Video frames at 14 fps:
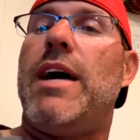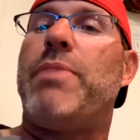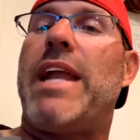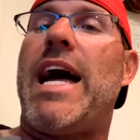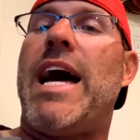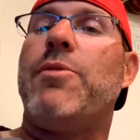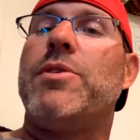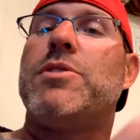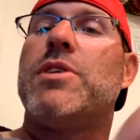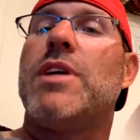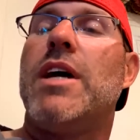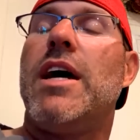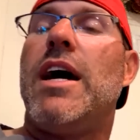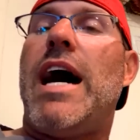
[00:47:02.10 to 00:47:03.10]
I was
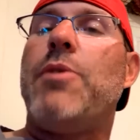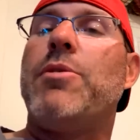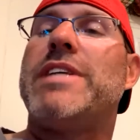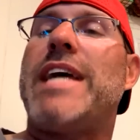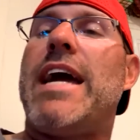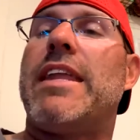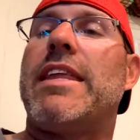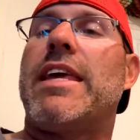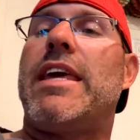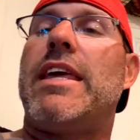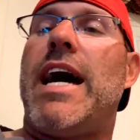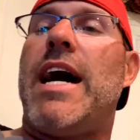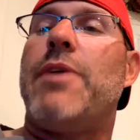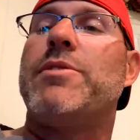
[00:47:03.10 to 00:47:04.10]
out of
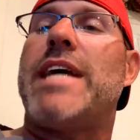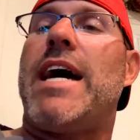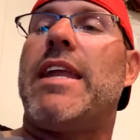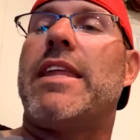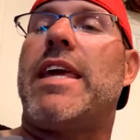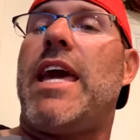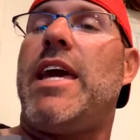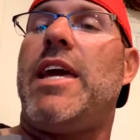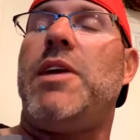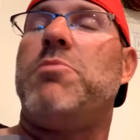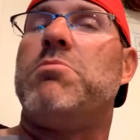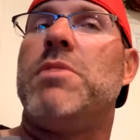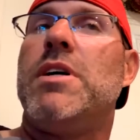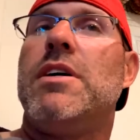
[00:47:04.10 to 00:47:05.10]
the
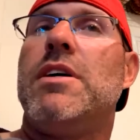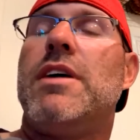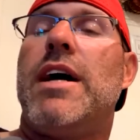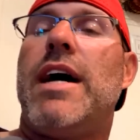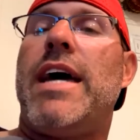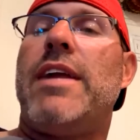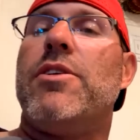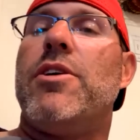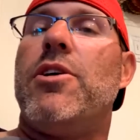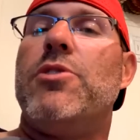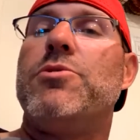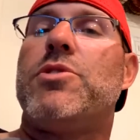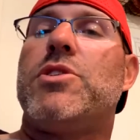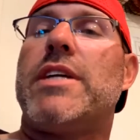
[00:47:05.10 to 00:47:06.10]
game, I don't know,
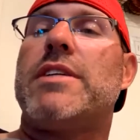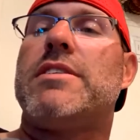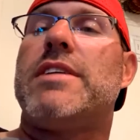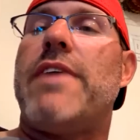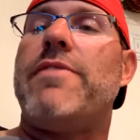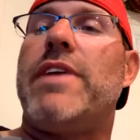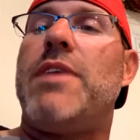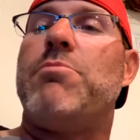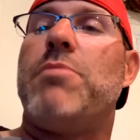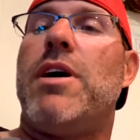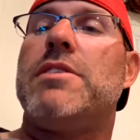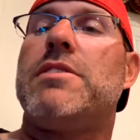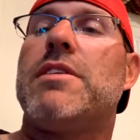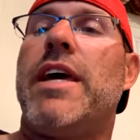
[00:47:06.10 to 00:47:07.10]
6, 7, 8
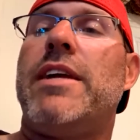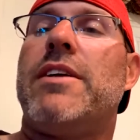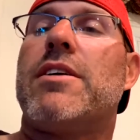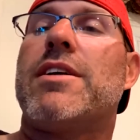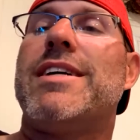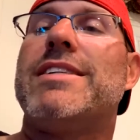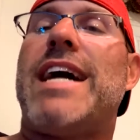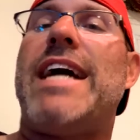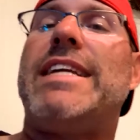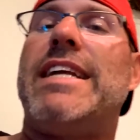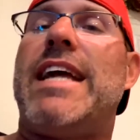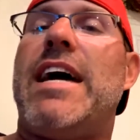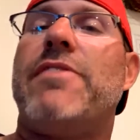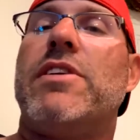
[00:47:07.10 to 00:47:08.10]
months later, because I
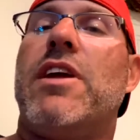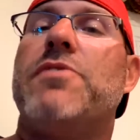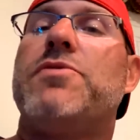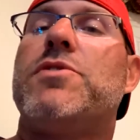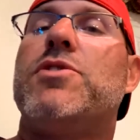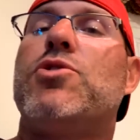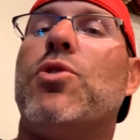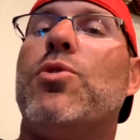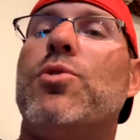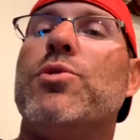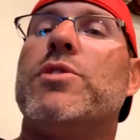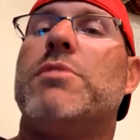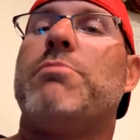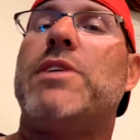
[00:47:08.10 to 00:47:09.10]
didn't have enough
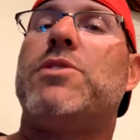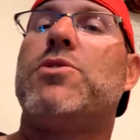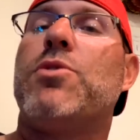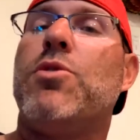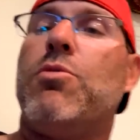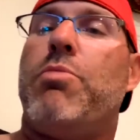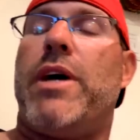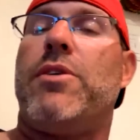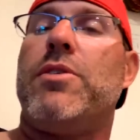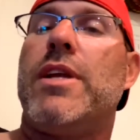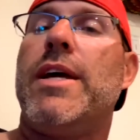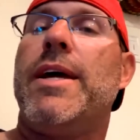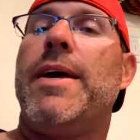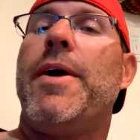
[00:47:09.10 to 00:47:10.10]
tools in my tool belt.
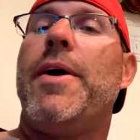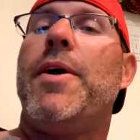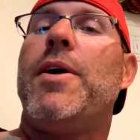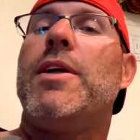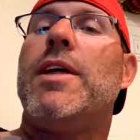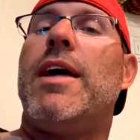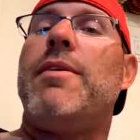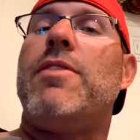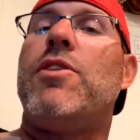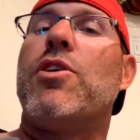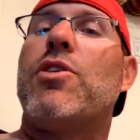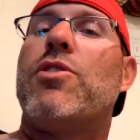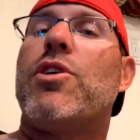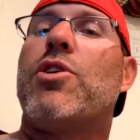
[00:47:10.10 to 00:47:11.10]

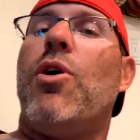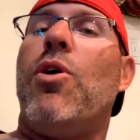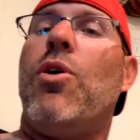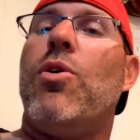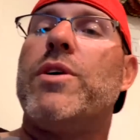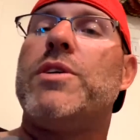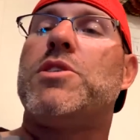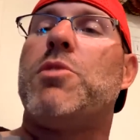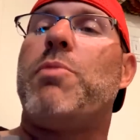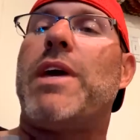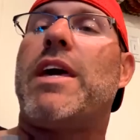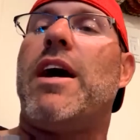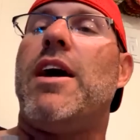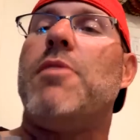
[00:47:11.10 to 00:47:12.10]
The goal is to
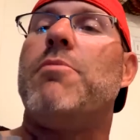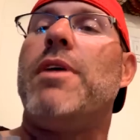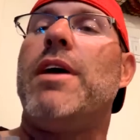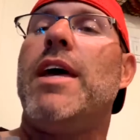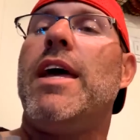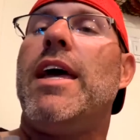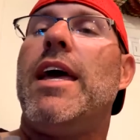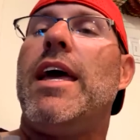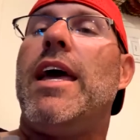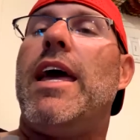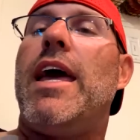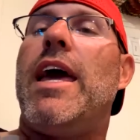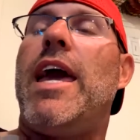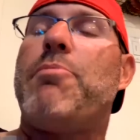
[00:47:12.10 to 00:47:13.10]
become
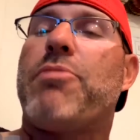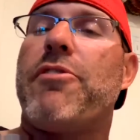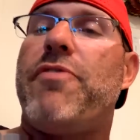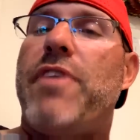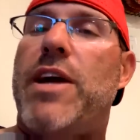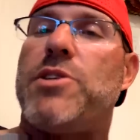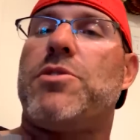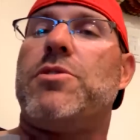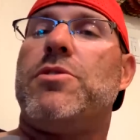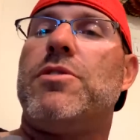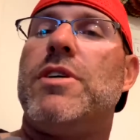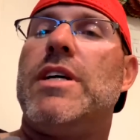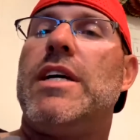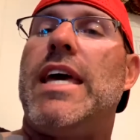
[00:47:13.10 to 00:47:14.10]
a professional,
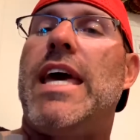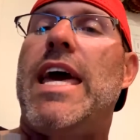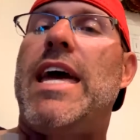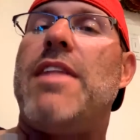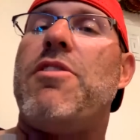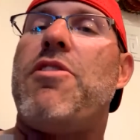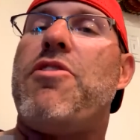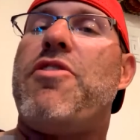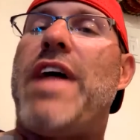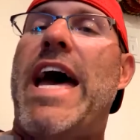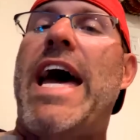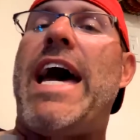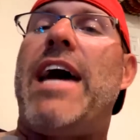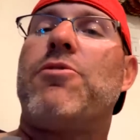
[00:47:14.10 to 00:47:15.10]
and
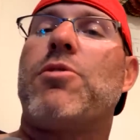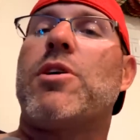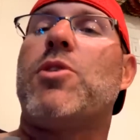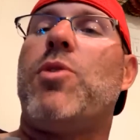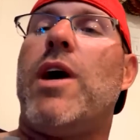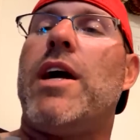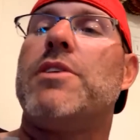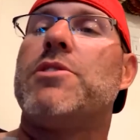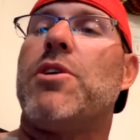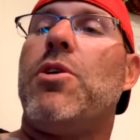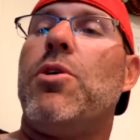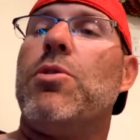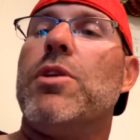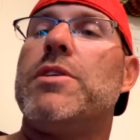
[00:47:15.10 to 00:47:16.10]
that requires a
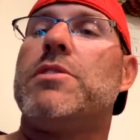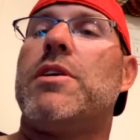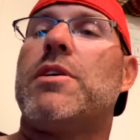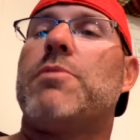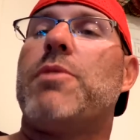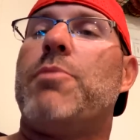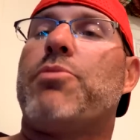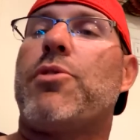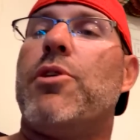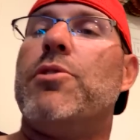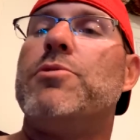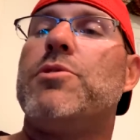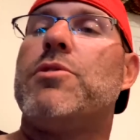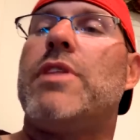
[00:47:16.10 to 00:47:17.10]
holistic
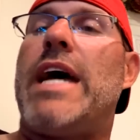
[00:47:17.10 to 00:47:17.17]
approach.